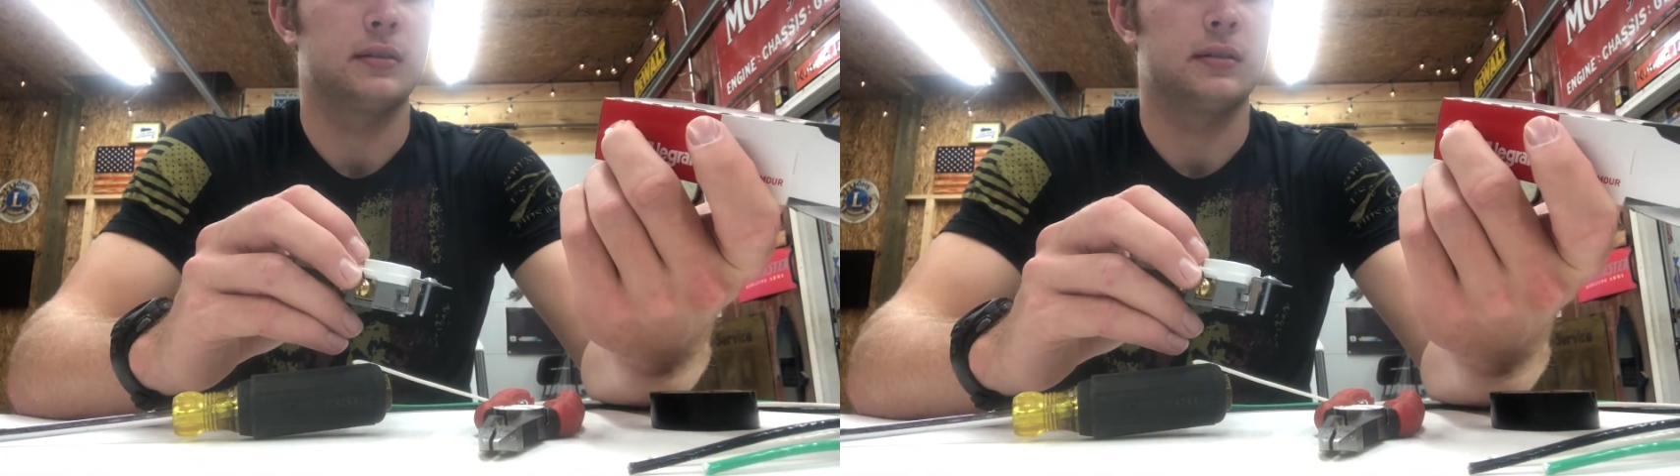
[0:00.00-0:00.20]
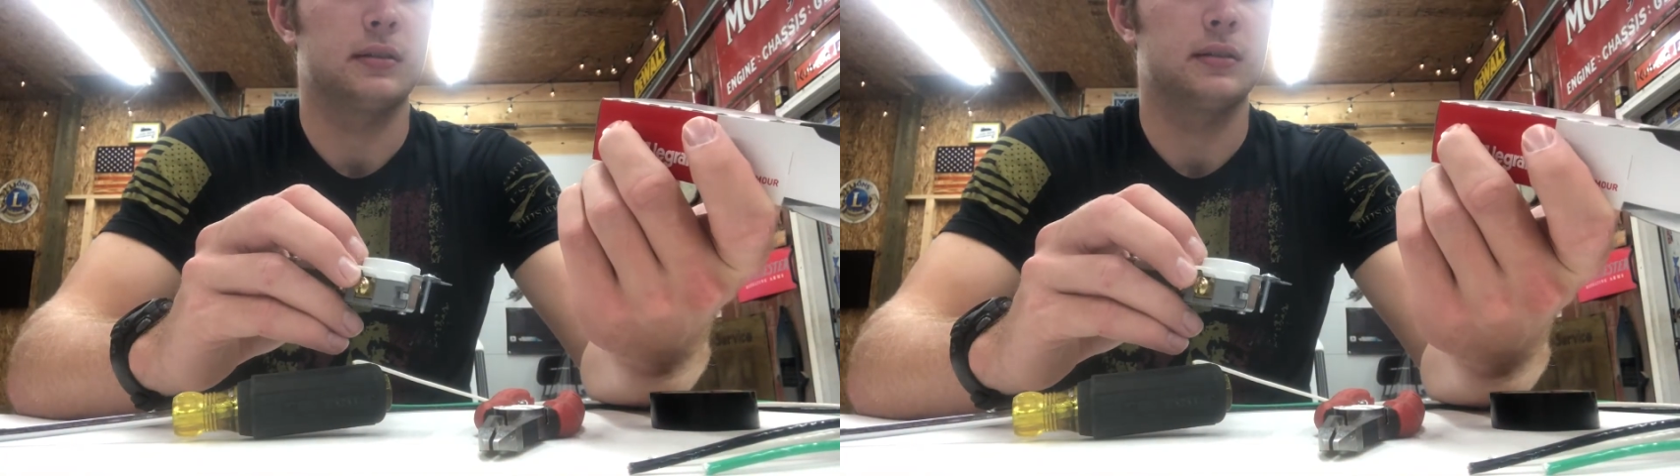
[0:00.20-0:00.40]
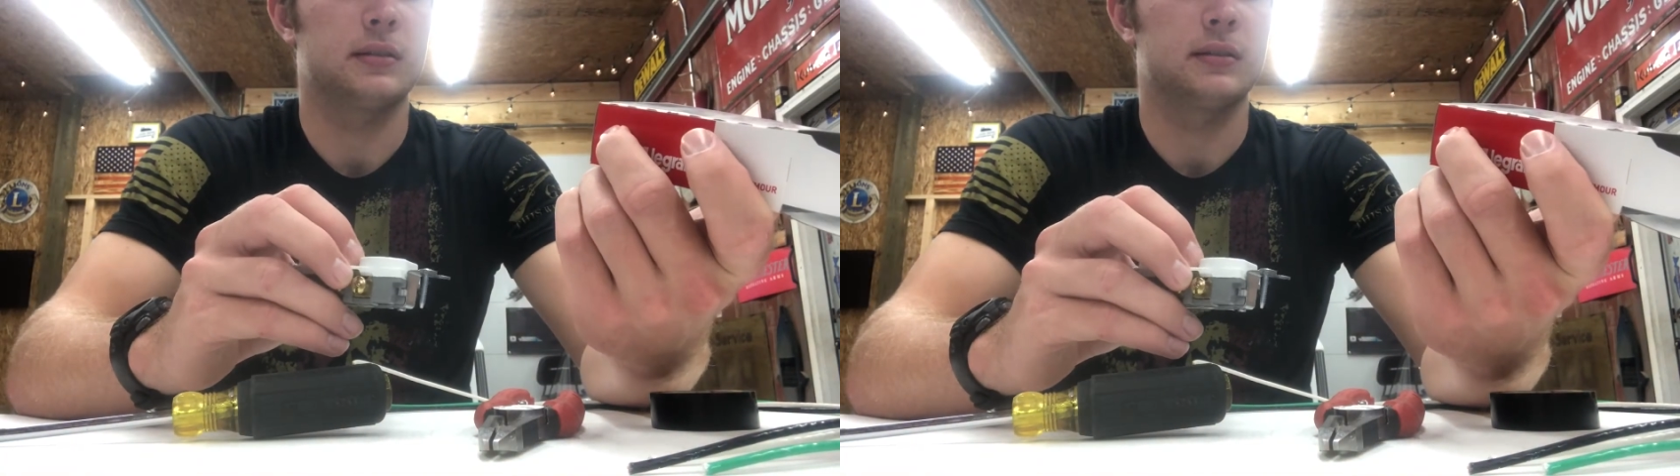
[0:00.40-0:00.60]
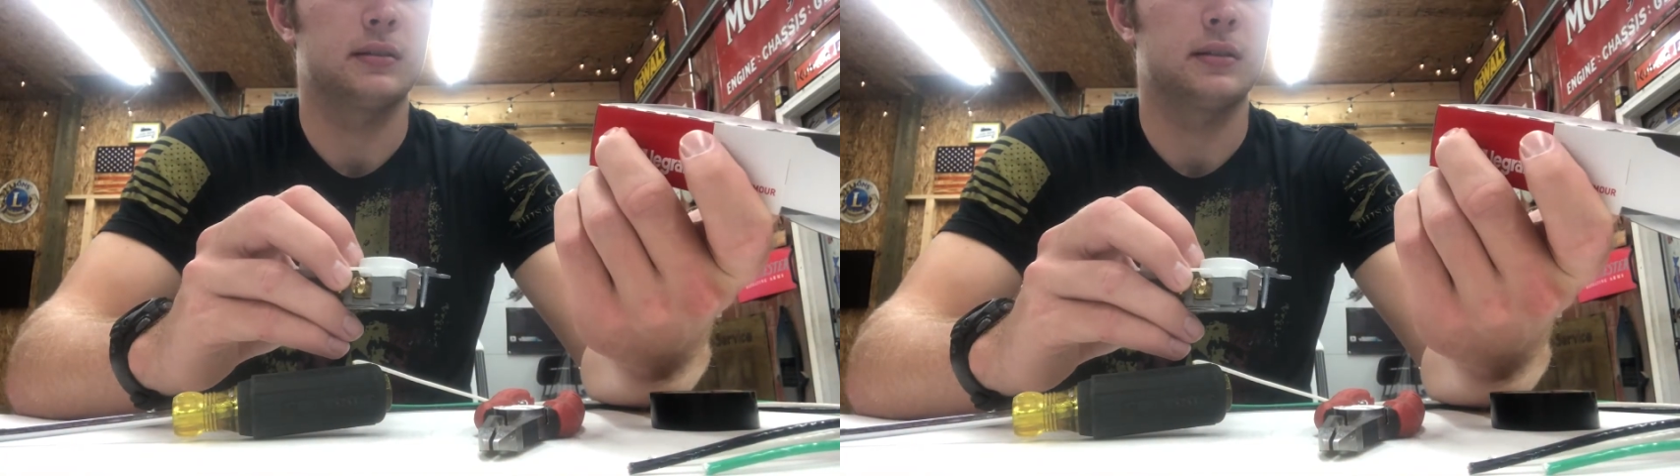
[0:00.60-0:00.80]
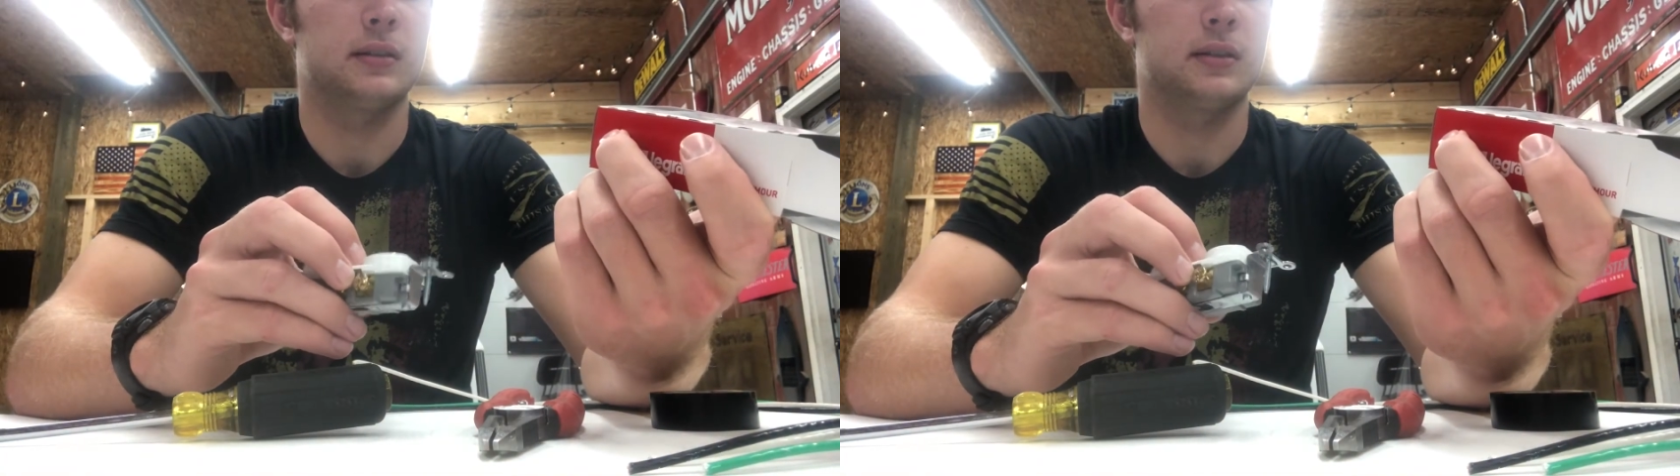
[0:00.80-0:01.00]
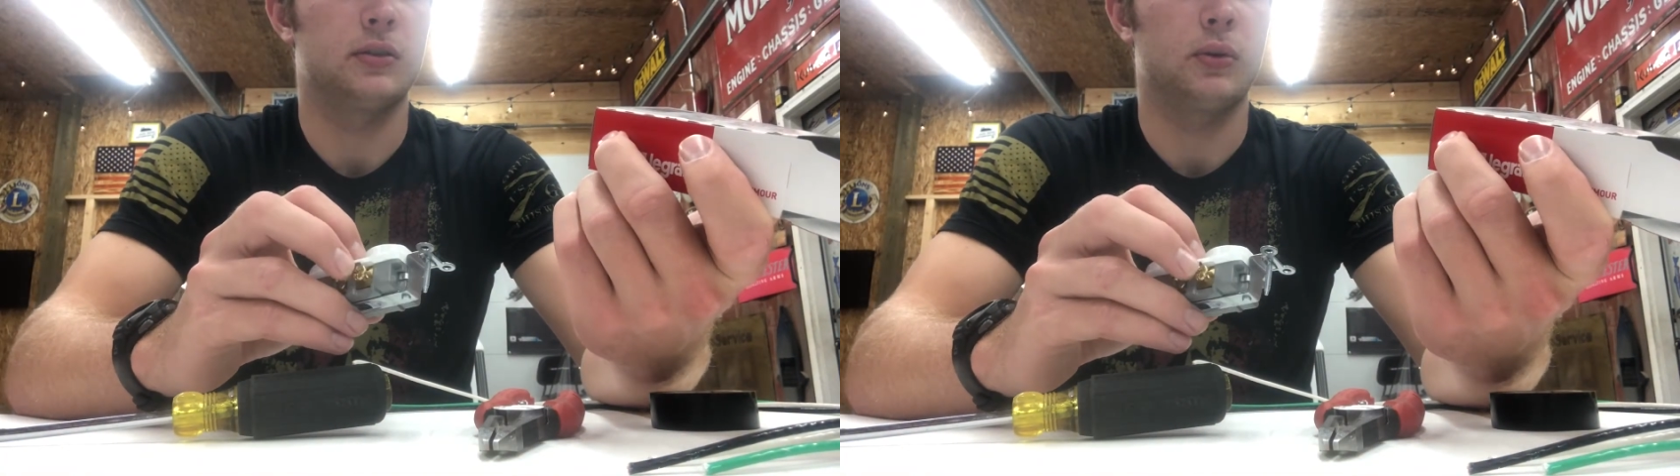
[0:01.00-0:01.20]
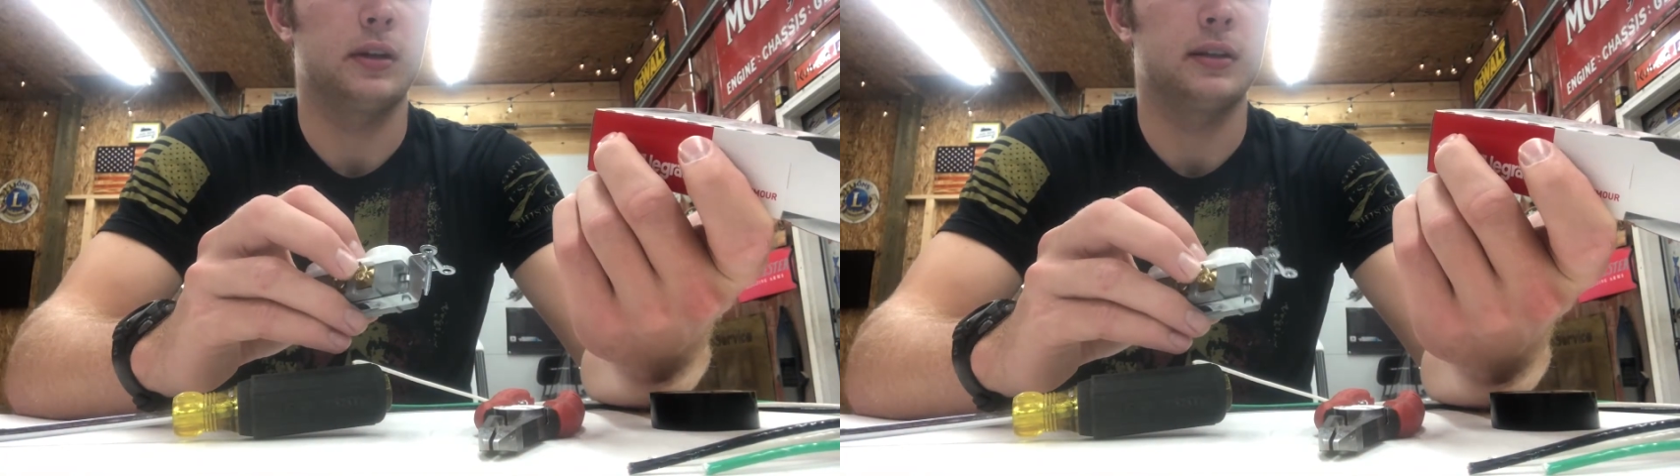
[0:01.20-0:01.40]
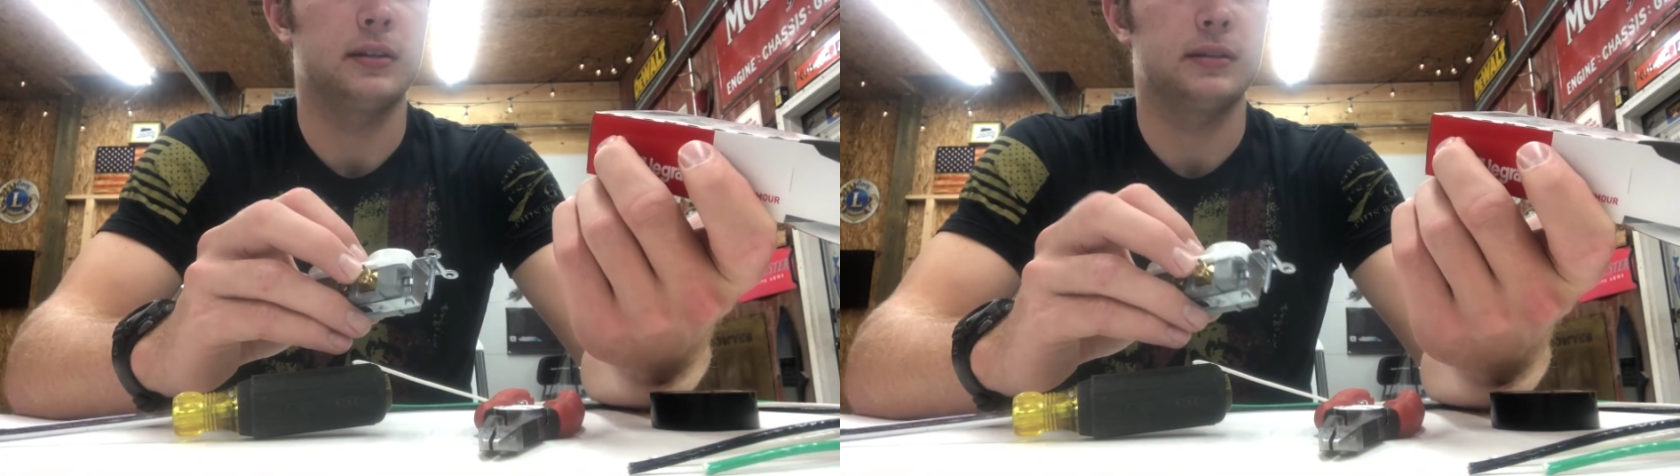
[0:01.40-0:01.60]
is the
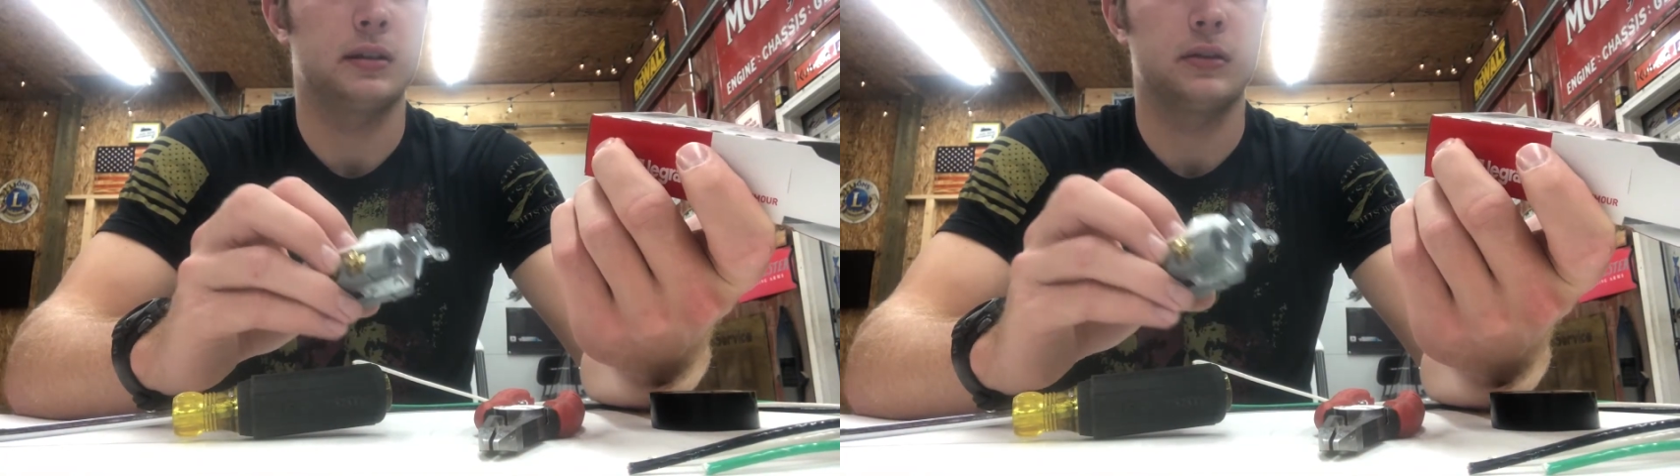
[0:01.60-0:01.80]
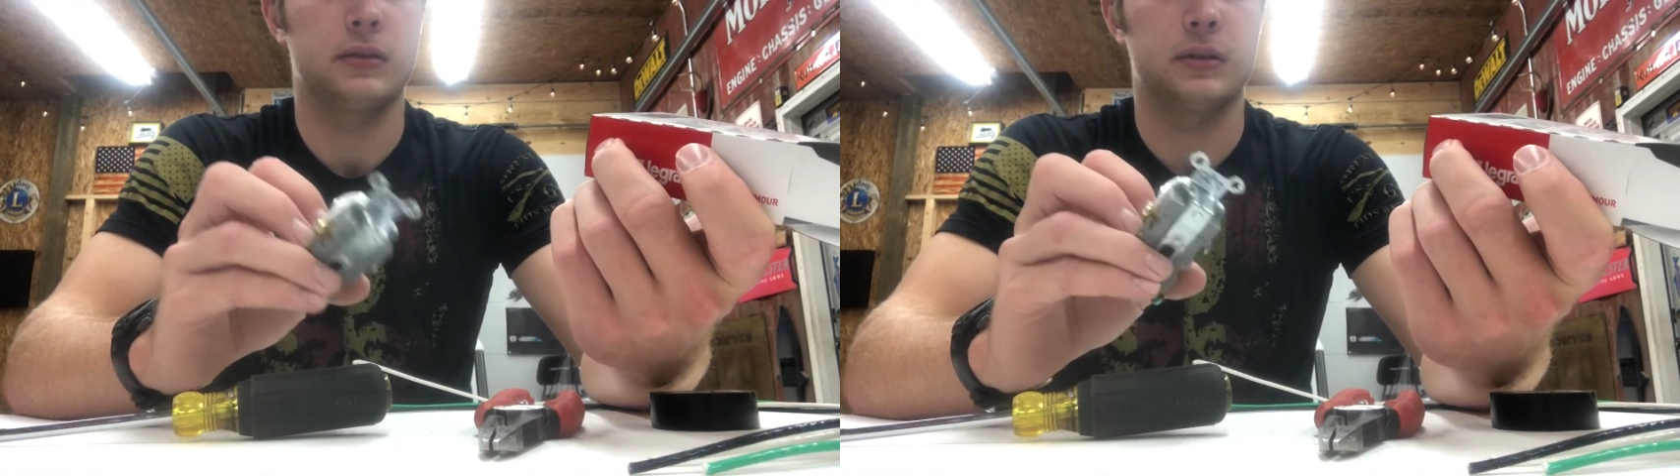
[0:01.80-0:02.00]
20 stands for